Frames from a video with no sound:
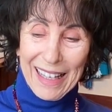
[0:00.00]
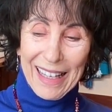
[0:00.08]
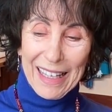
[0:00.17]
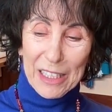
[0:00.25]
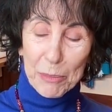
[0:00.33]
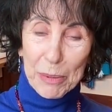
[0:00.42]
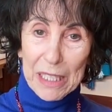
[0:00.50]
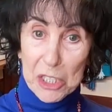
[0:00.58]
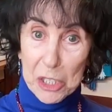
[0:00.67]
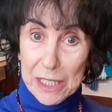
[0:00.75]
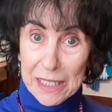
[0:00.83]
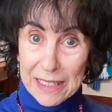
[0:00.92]
and a
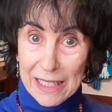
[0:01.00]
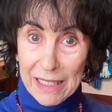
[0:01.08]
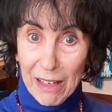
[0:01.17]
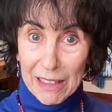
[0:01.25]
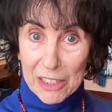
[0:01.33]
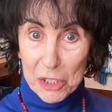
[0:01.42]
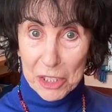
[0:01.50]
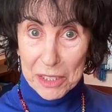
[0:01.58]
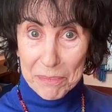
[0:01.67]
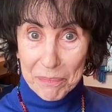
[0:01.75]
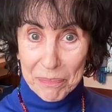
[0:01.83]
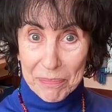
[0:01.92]
PhD in
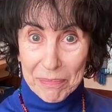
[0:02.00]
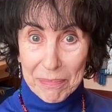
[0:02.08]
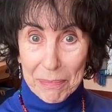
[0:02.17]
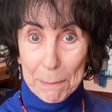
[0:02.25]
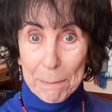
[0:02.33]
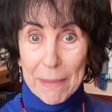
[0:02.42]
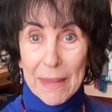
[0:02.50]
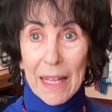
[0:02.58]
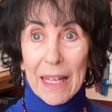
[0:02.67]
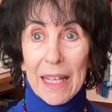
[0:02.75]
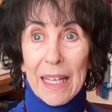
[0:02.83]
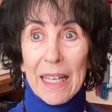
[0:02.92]
psychology.
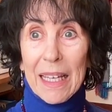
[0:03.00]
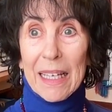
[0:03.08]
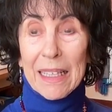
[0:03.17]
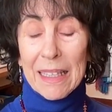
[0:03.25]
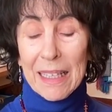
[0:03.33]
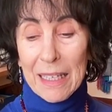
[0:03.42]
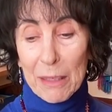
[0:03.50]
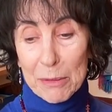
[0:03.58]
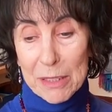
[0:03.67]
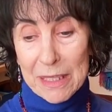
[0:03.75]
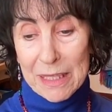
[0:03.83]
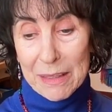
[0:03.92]
And then I
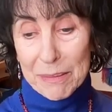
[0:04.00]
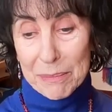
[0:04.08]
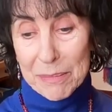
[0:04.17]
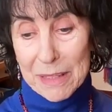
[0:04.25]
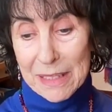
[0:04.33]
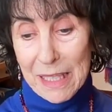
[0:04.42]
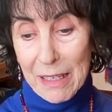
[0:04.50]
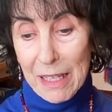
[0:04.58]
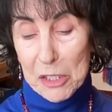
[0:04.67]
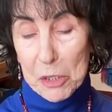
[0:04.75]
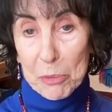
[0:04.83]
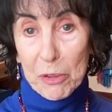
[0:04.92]
was a
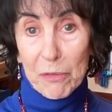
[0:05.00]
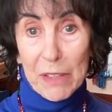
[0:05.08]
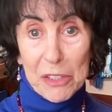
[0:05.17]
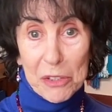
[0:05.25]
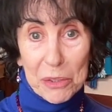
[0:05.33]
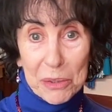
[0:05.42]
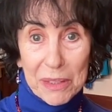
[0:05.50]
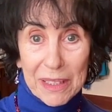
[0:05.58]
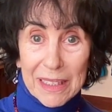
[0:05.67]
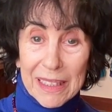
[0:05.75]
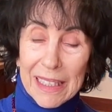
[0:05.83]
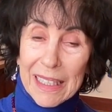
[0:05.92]
psychology professor
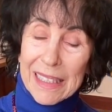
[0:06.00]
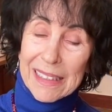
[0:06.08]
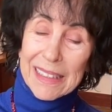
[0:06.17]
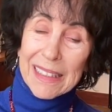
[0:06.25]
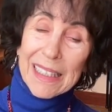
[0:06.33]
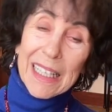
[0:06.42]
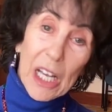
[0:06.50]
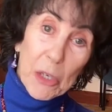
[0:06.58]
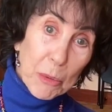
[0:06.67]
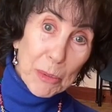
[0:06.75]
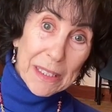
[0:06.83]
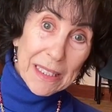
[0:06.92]
in
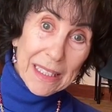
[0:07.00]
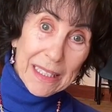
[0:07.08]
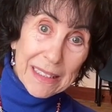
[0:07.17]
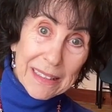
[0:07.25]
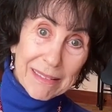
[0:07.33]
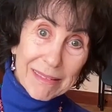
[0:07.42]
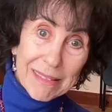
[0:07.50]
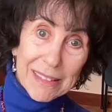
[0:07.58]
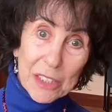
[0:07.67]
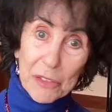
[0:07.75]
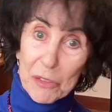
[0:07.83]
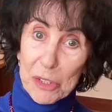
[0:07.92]
Iowa Wesleyan
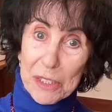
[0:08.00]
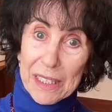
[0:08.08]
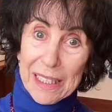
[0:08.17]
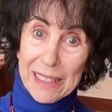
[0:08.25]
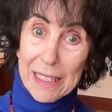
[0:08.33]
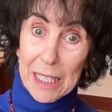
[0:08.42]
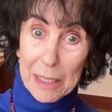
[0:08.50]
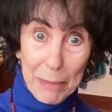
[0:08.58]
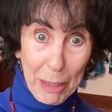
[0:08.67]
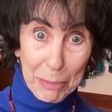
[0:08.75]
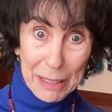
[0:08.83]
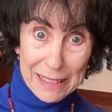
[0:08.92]
University in
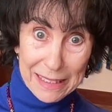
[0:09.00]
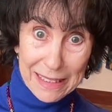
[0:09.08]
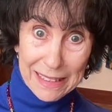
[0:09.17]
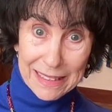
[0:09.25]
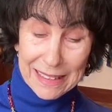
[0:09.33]
Mount Pleasant.